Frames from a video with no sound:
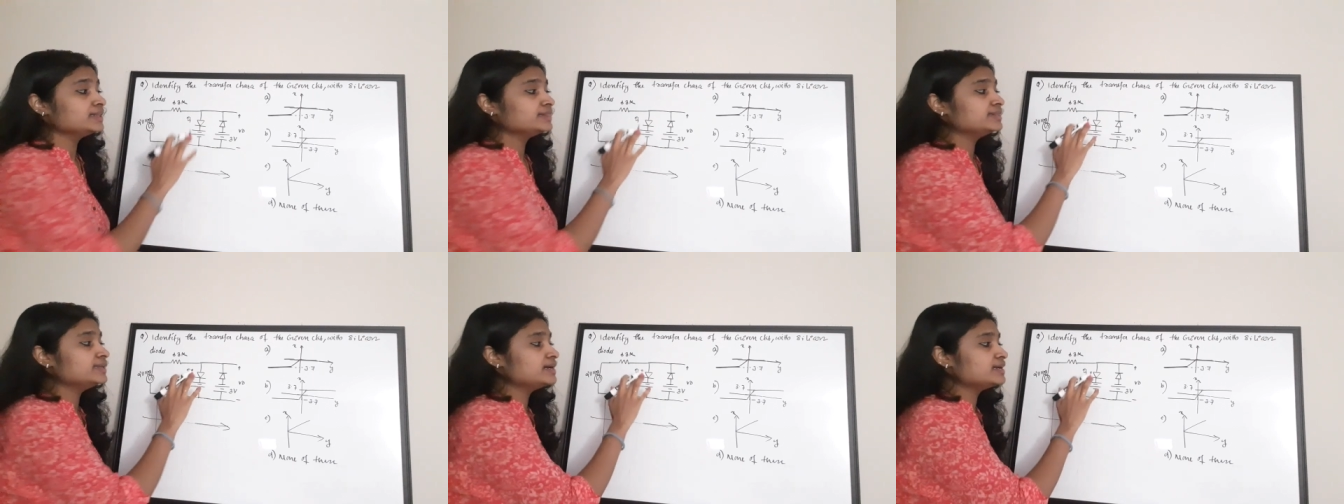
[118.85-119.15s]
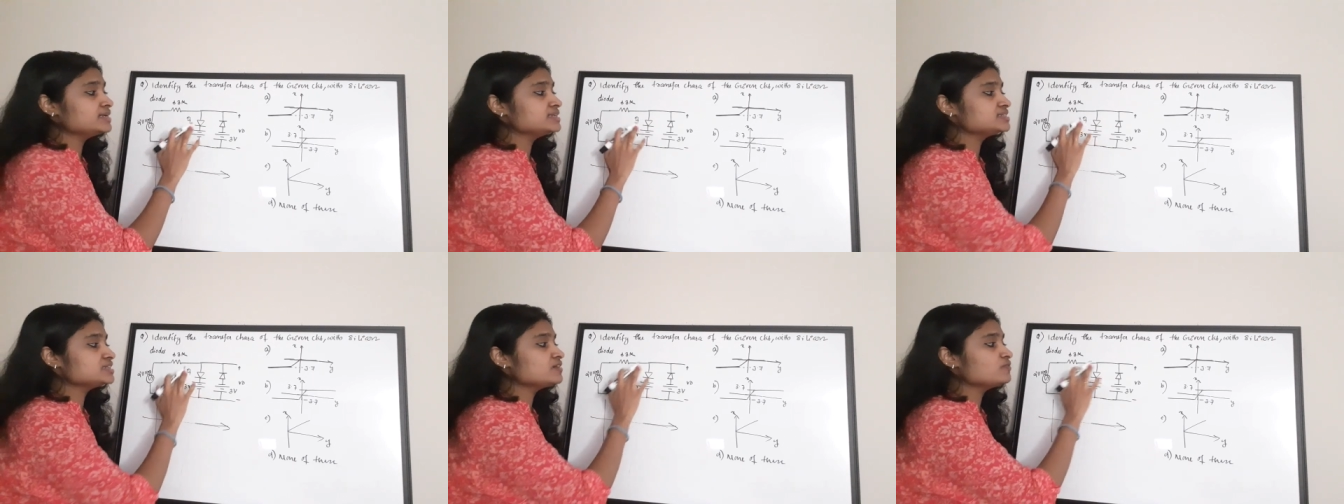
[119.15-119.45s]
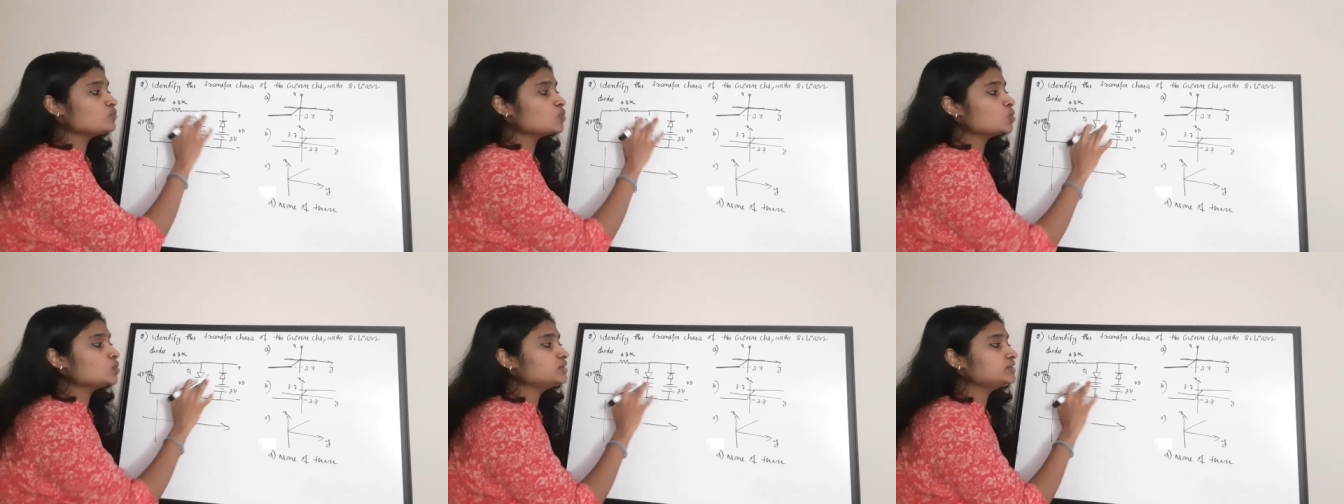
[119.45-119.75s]
there is
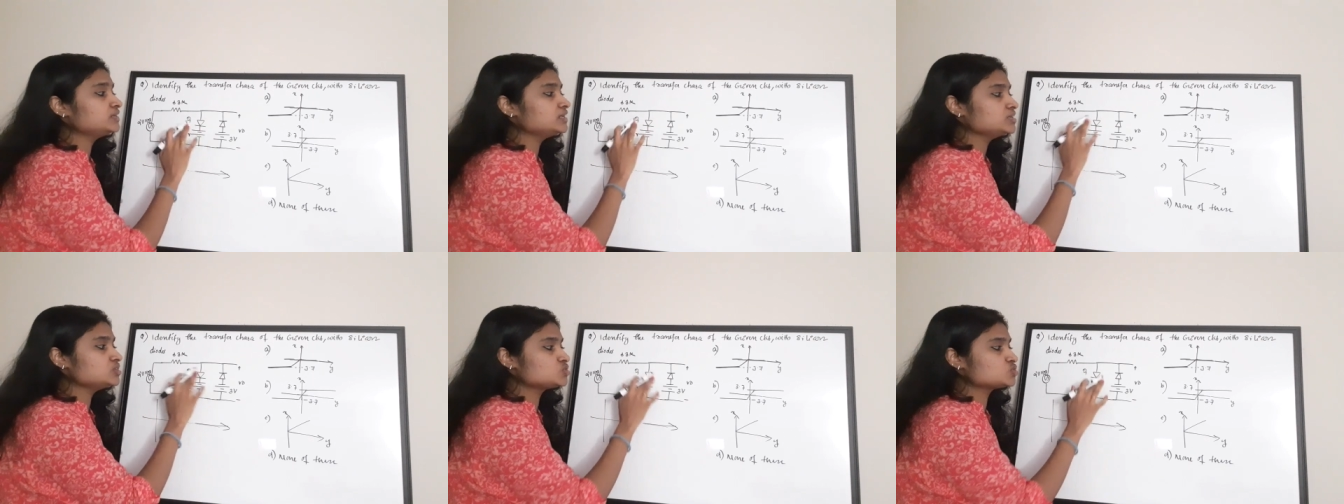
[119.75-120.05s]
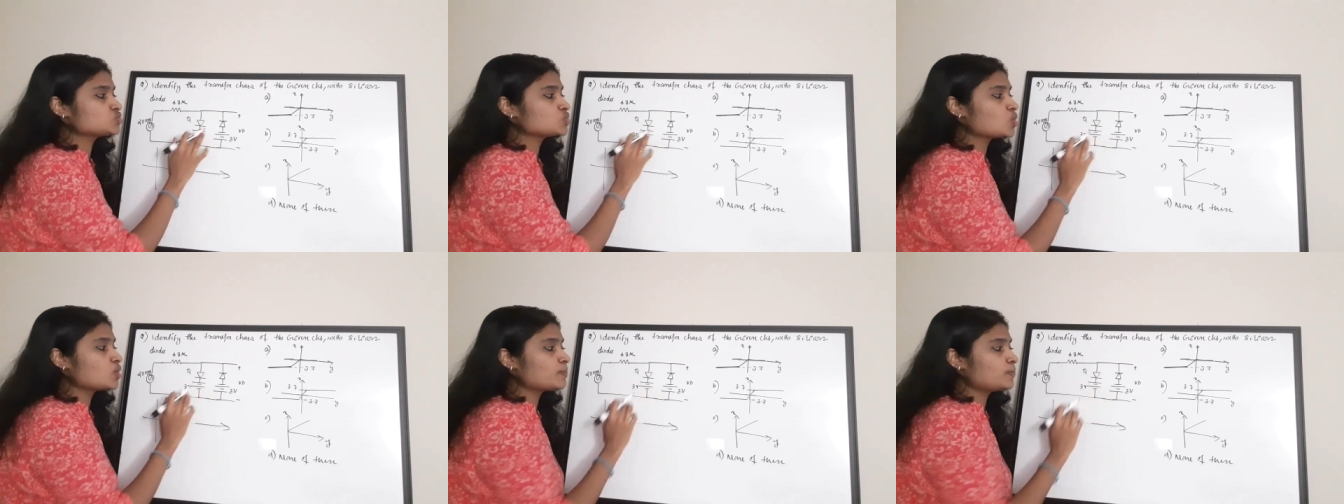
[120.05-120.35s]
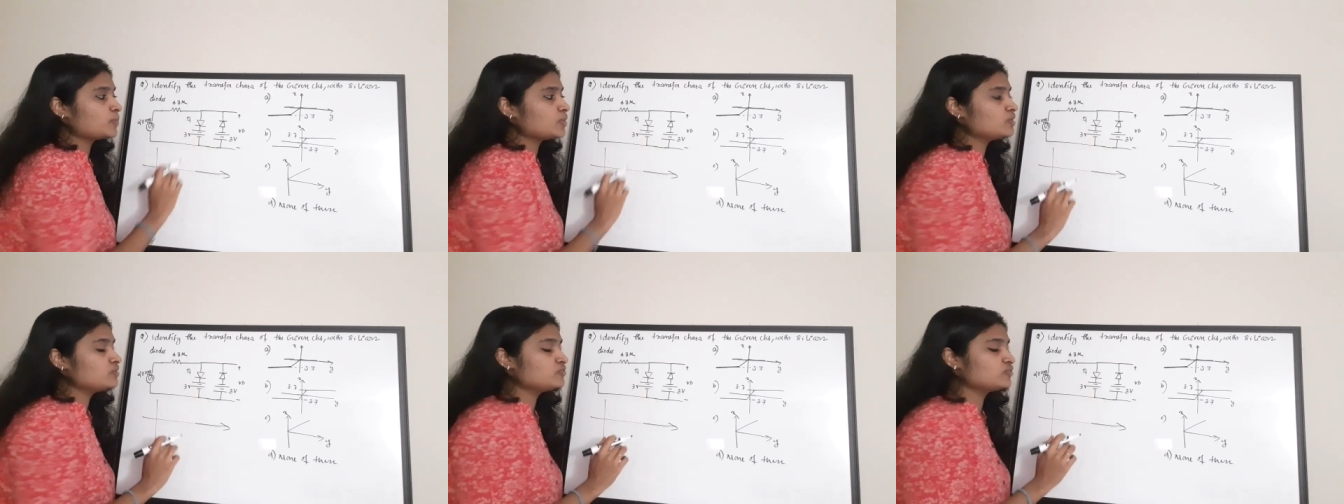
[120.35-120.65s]
a voltage
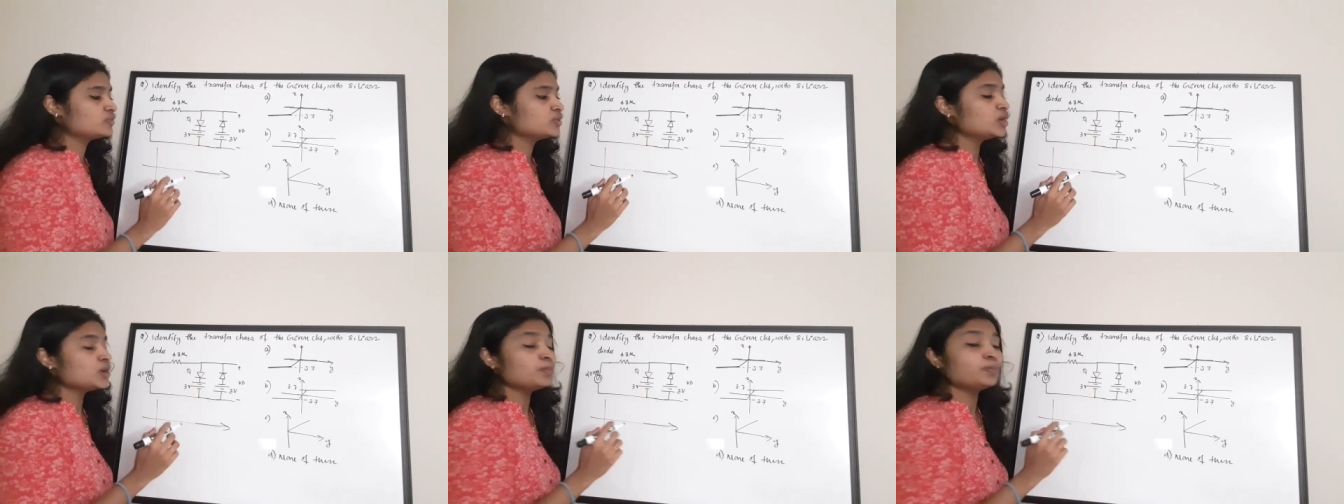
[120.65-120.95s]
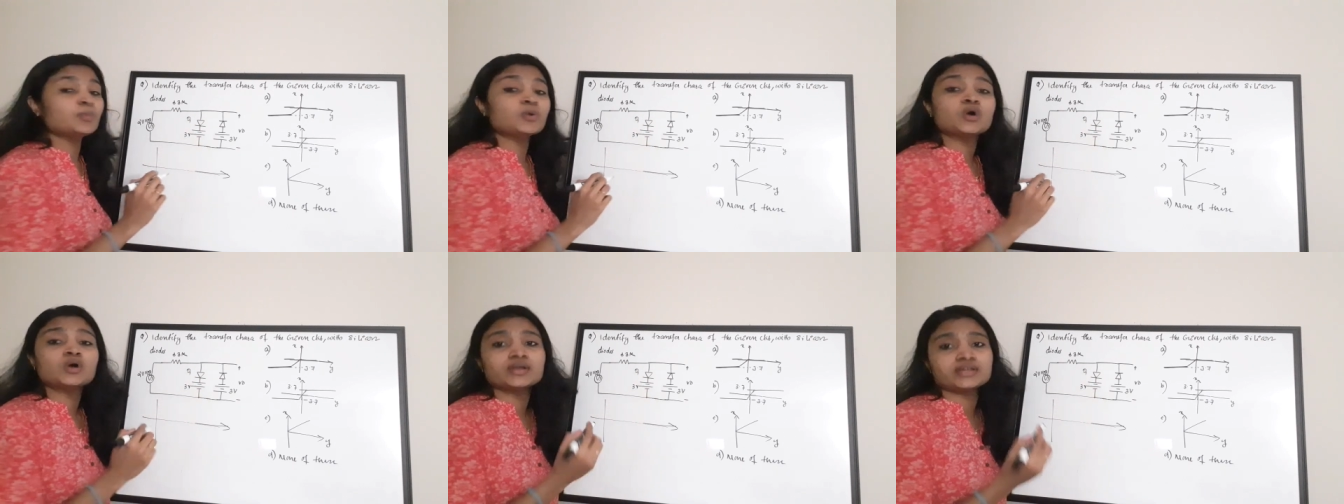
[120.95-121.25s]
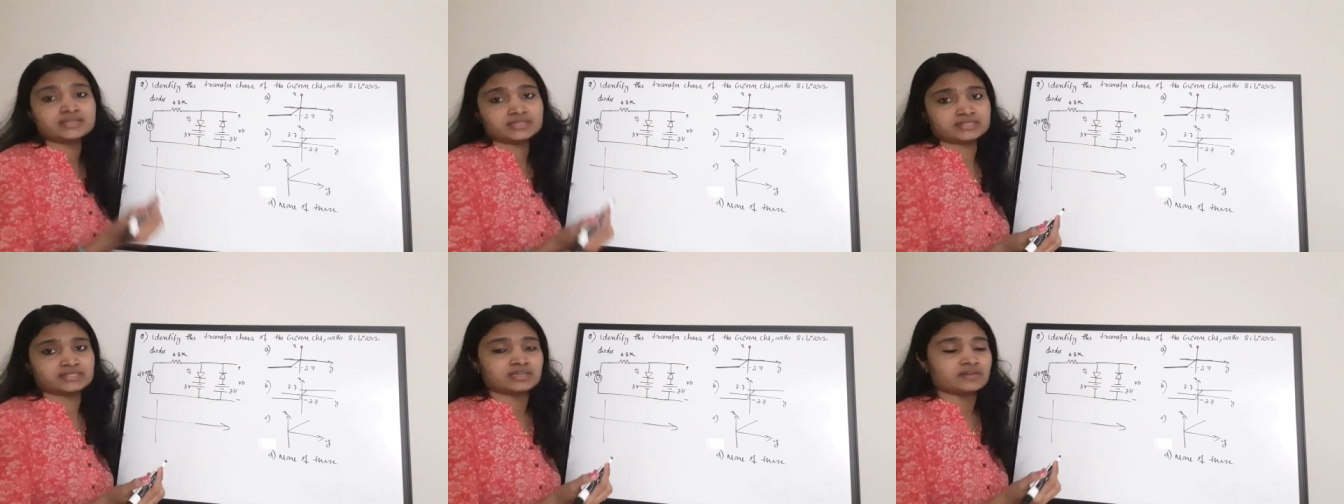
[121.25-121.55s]
drop of
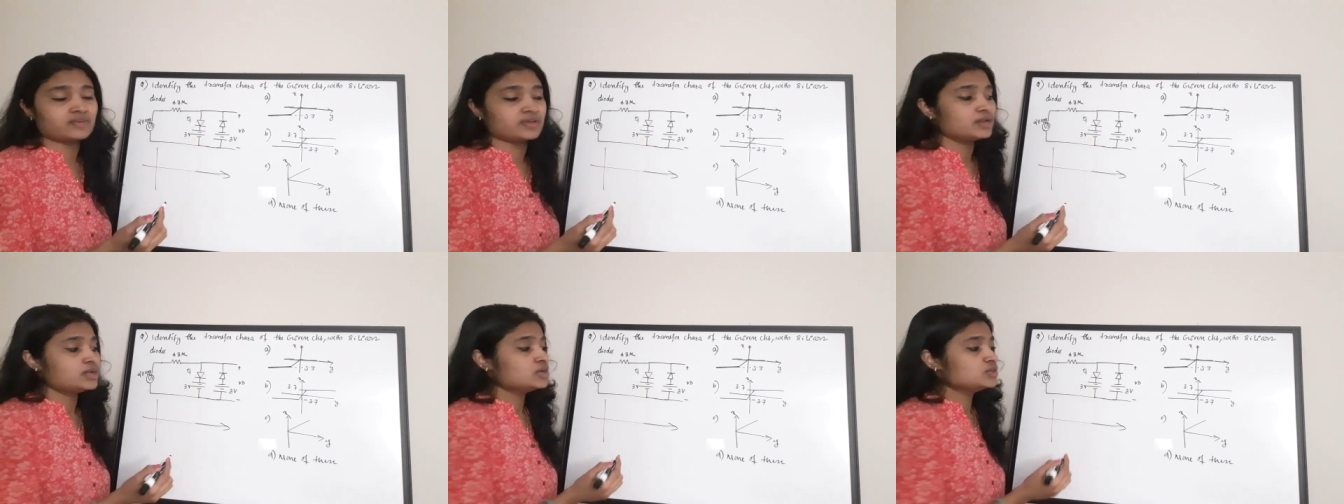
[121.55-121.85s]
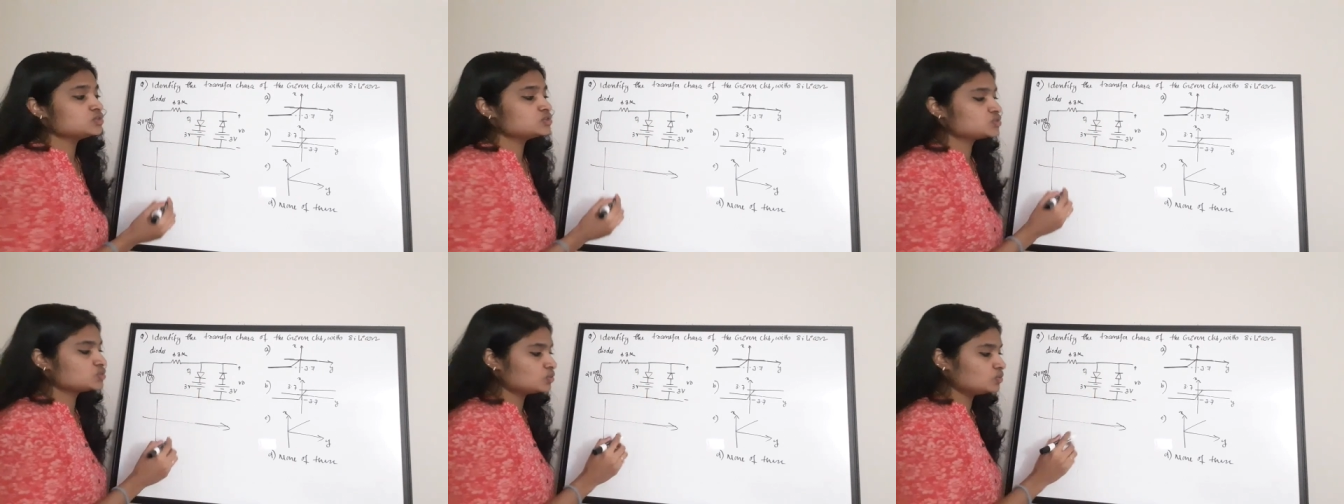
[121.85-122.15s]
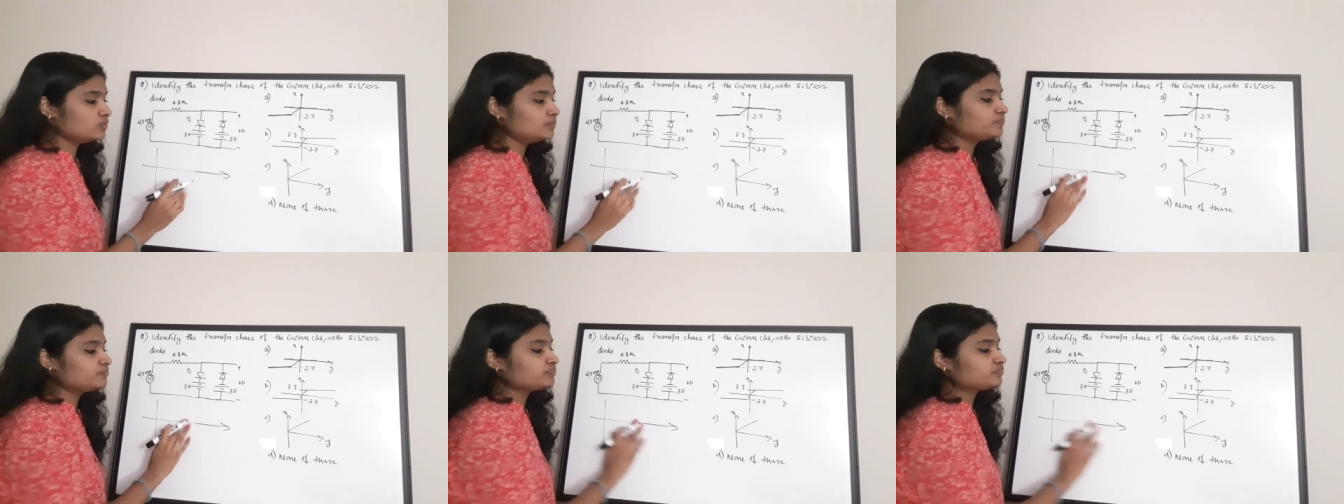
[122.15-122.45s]
0.7.
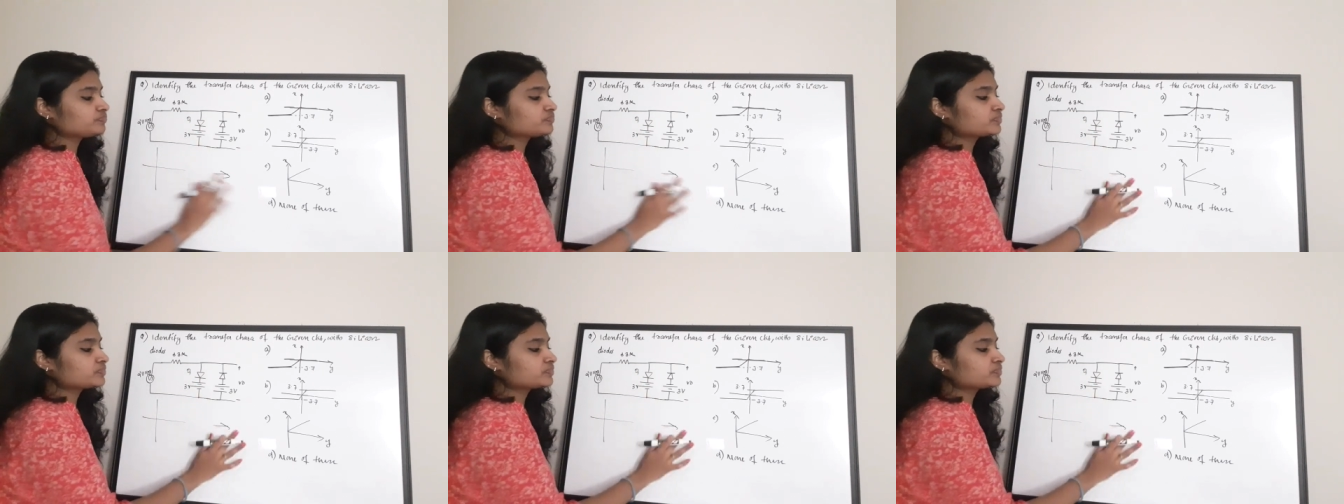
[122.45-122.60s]
So,